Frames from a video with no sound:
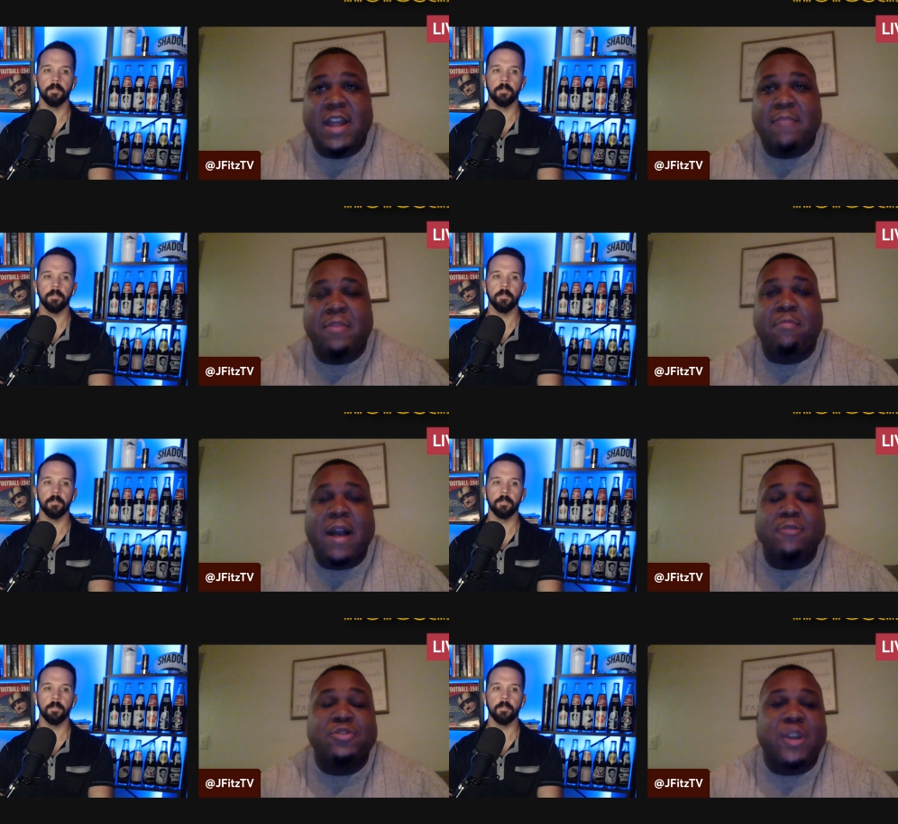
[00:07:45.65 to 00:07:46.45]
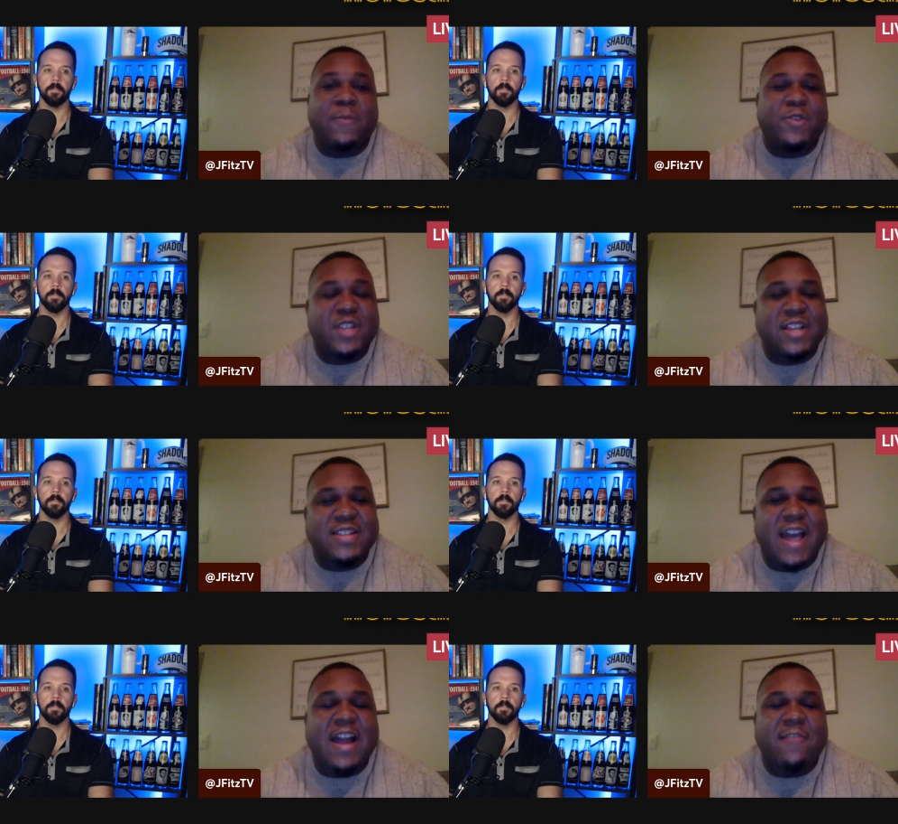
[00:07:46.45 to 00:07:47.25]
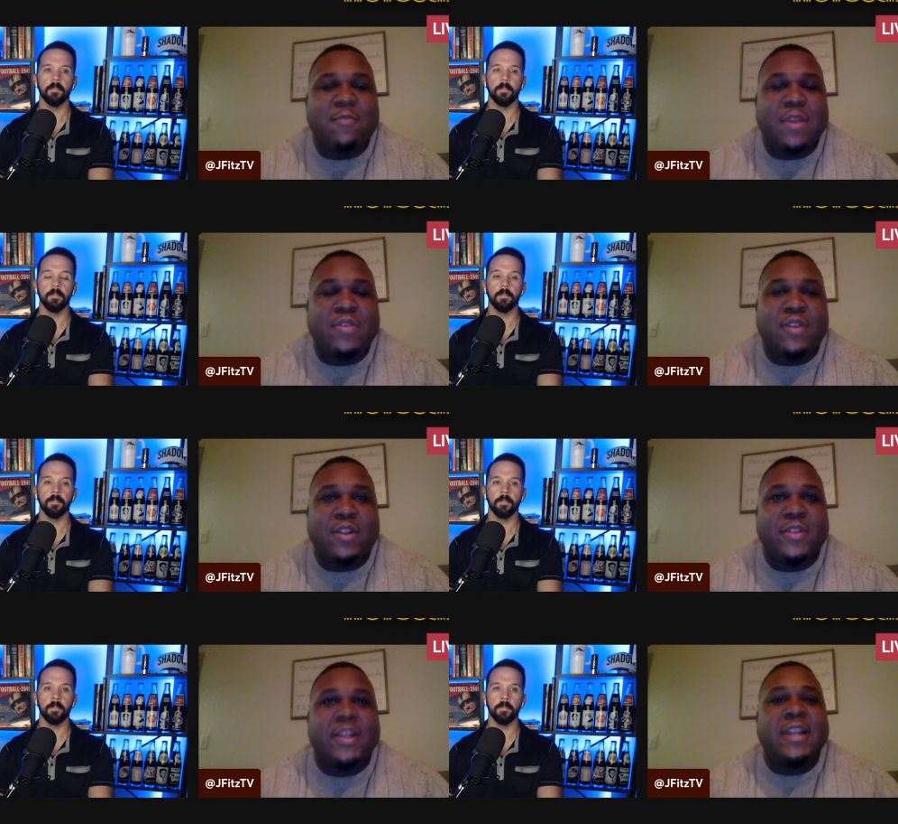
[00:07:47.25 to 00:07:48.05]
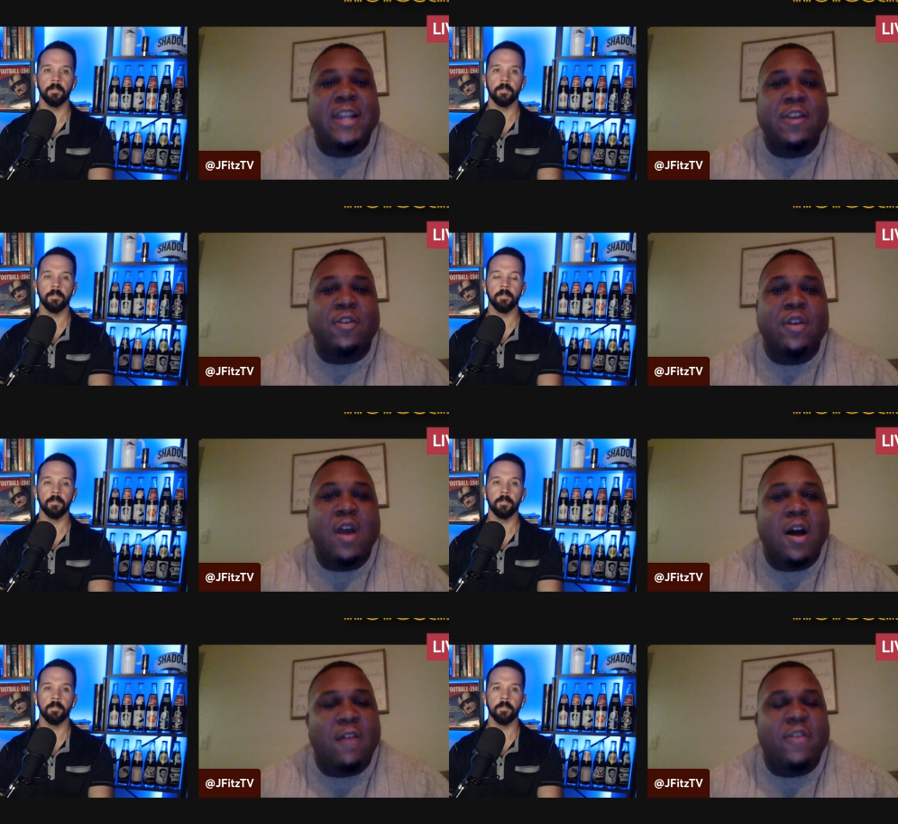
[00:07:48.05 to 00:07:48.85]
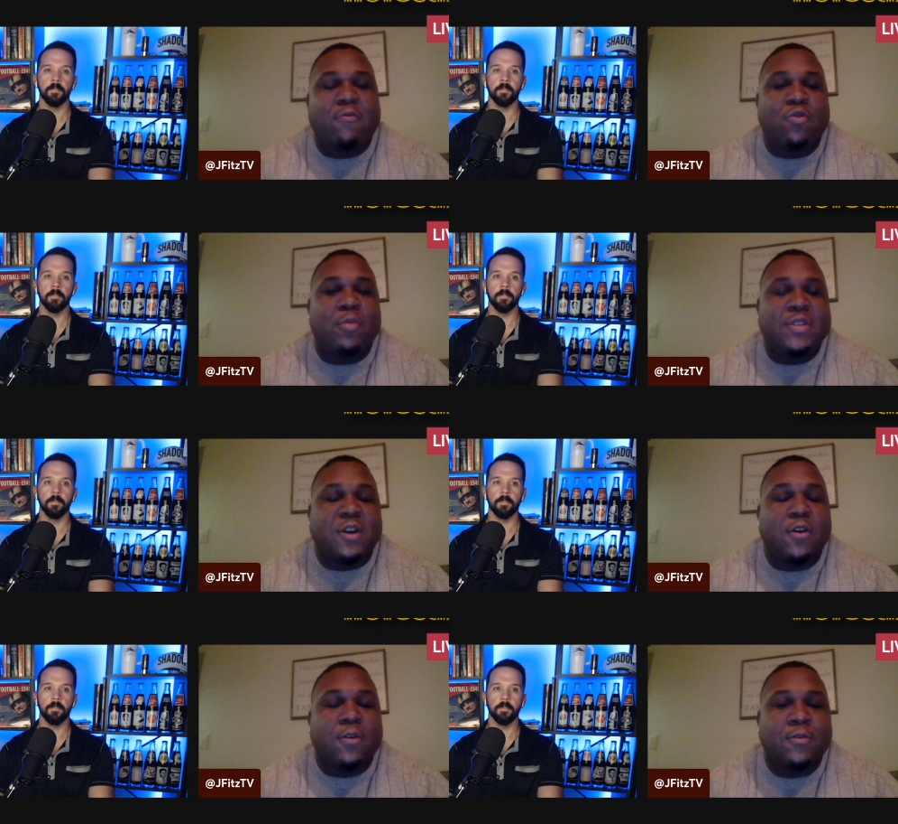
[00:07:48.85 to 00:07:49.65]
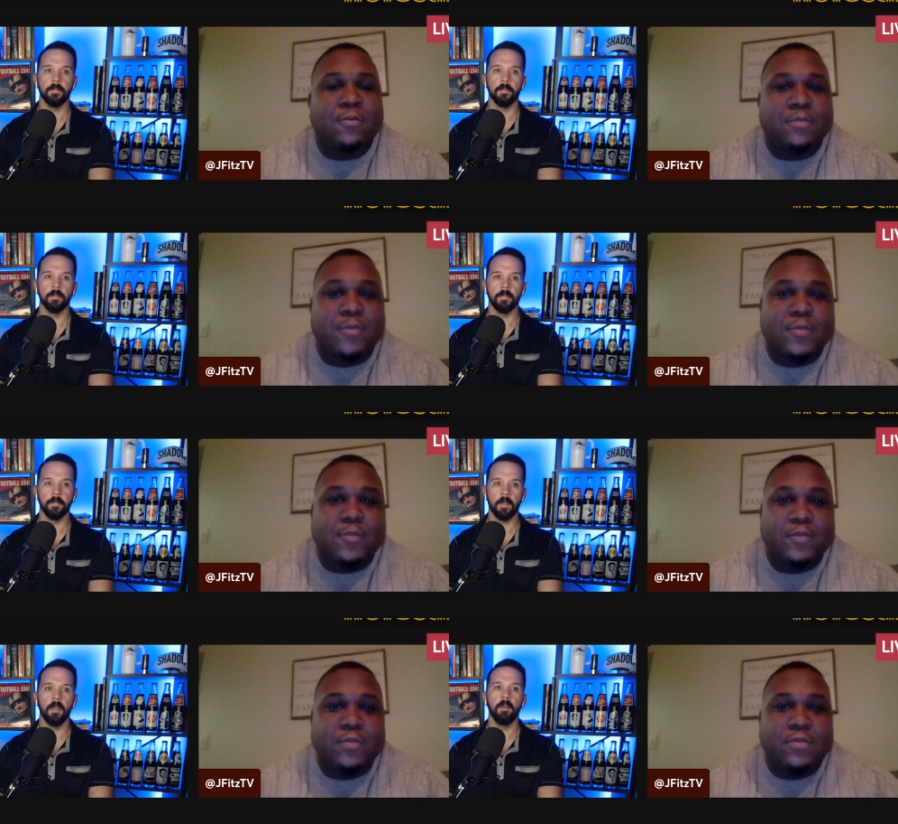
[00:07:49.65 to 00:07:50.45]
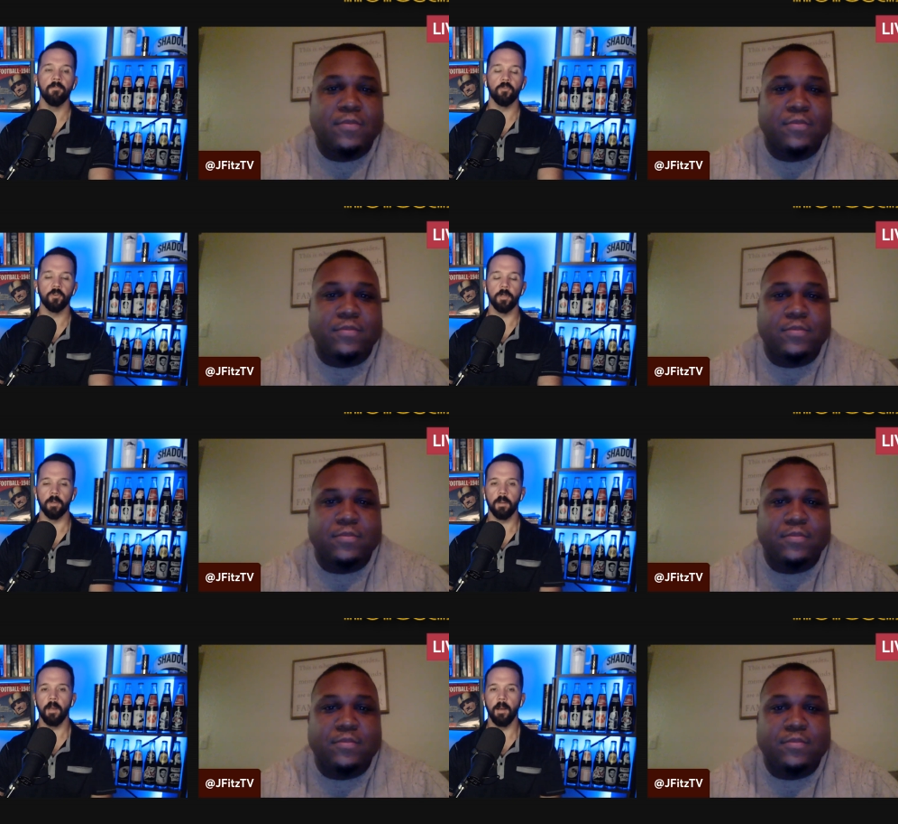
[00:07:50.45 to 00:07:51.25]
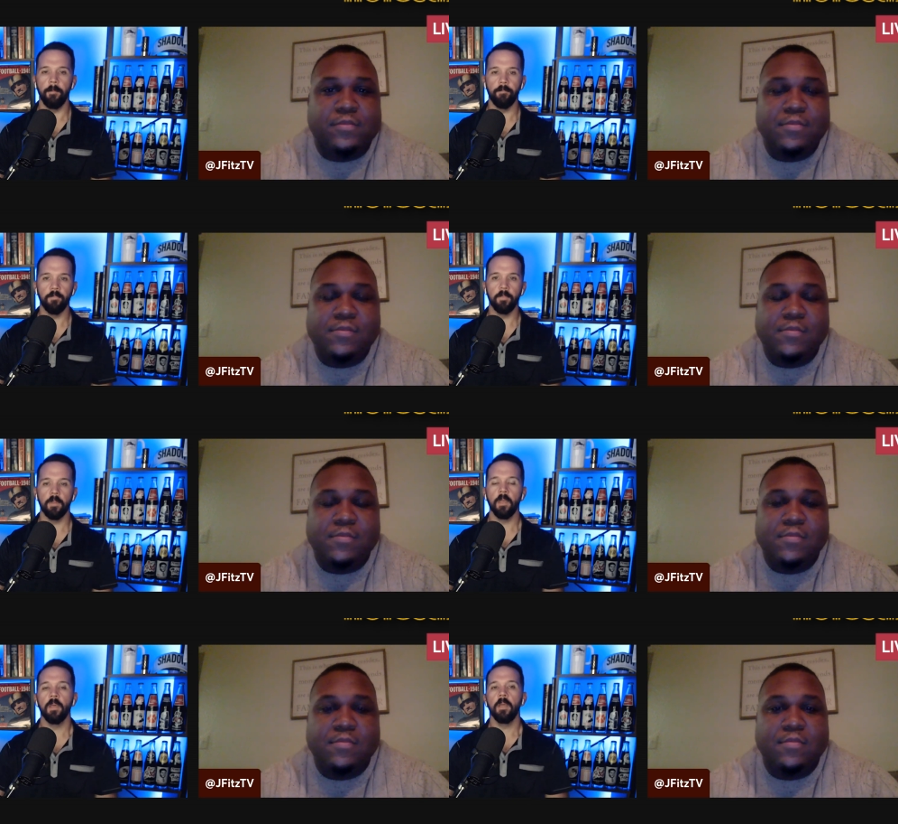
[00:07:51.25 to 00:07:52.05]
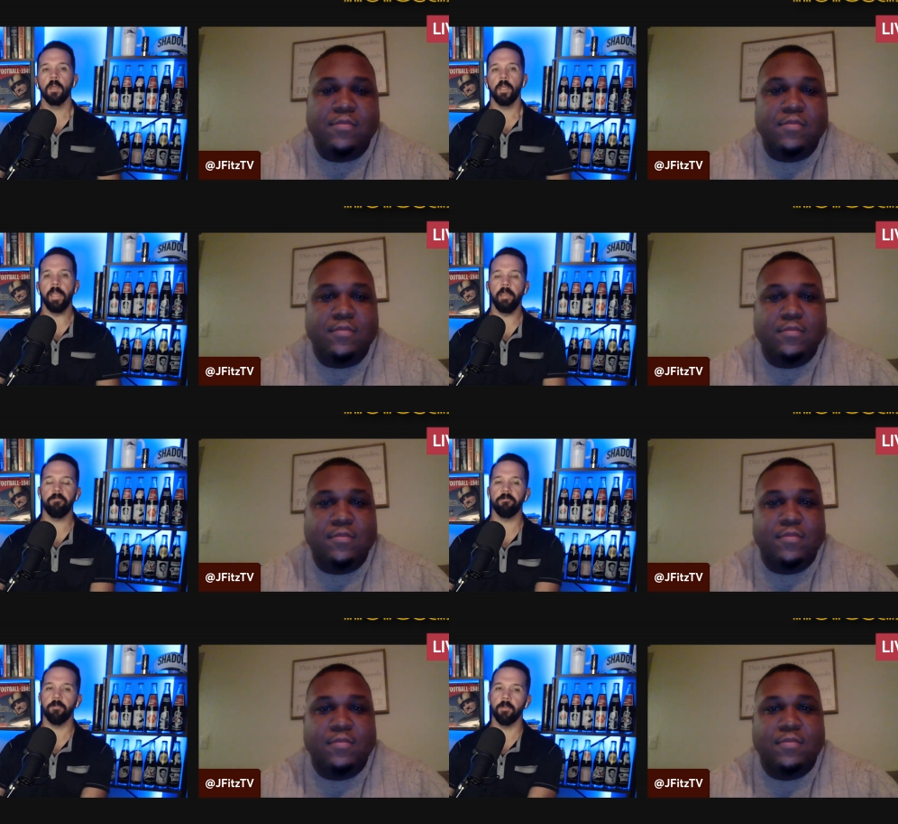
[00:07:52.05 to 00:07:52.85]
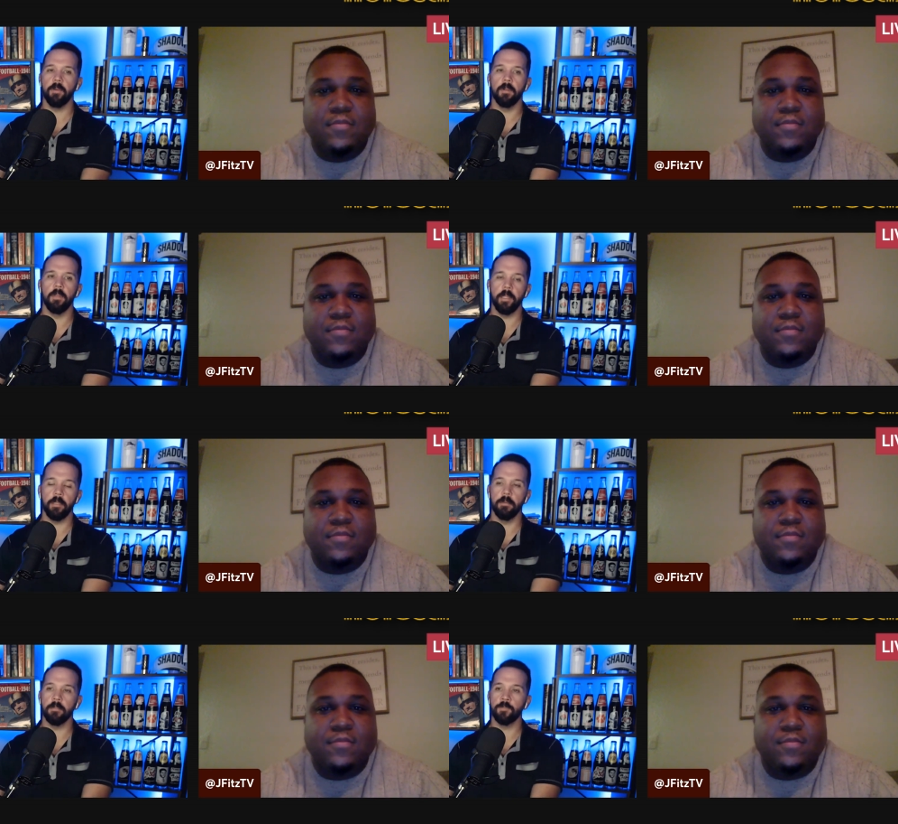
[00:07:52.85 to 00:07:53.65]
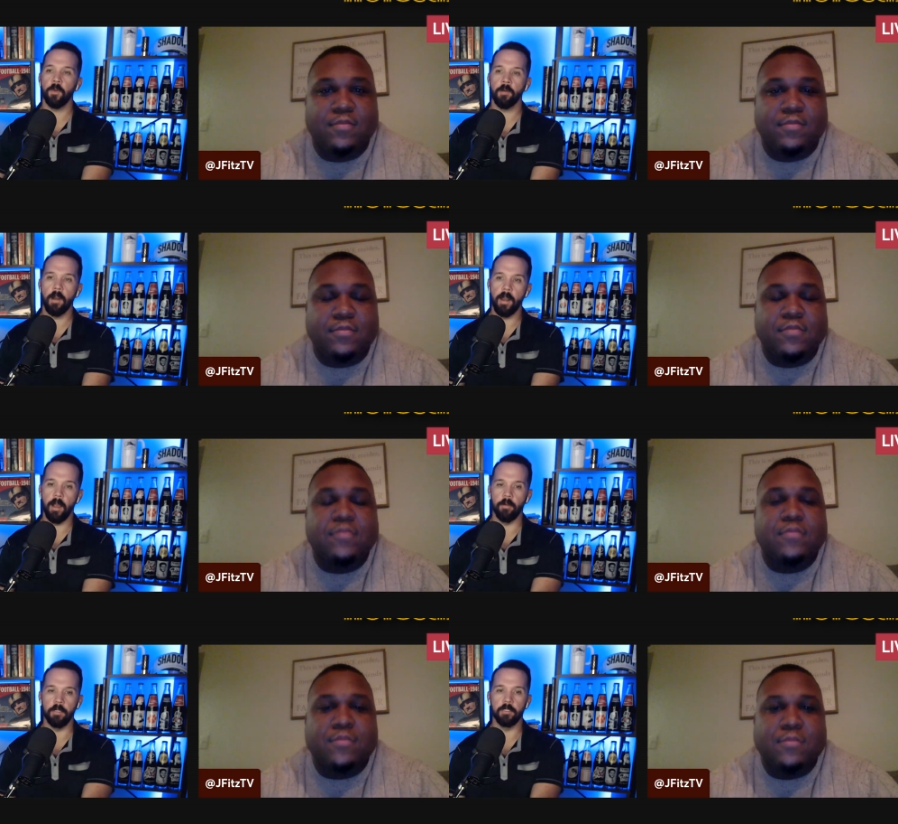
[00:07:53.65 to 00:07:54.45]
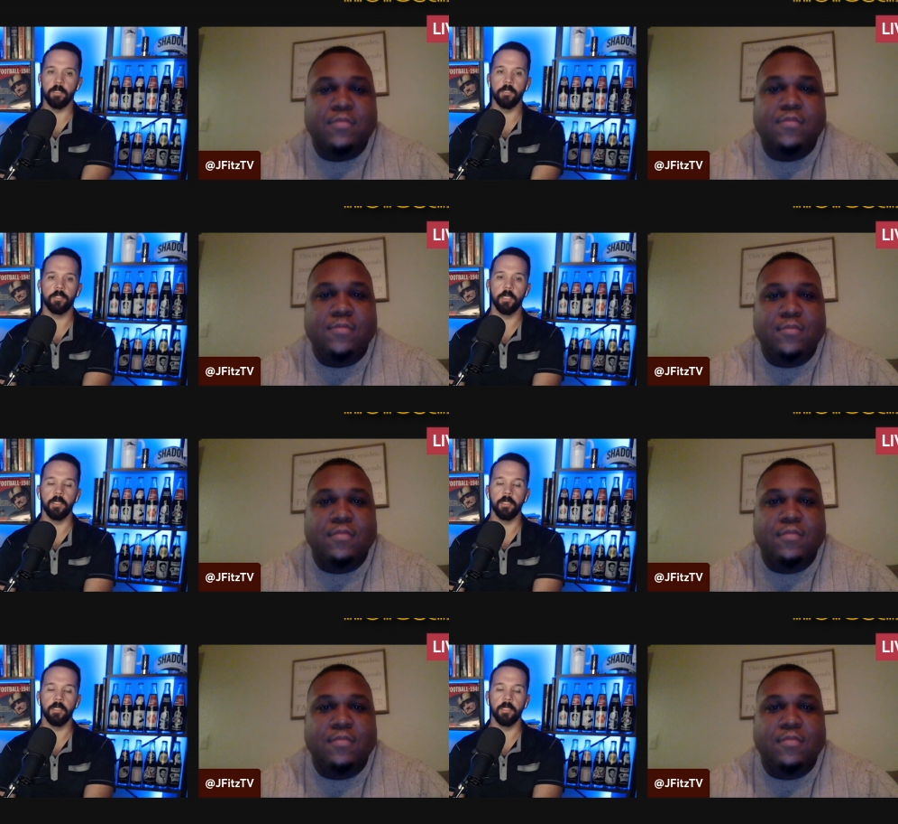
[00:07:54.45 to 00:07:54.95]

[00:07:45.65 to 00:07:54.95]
Speaker 1: game. But Michael Jefferson has kind of been the leader of that room as a whole.
Speaker 2: For sure. If like the spread right now is sitting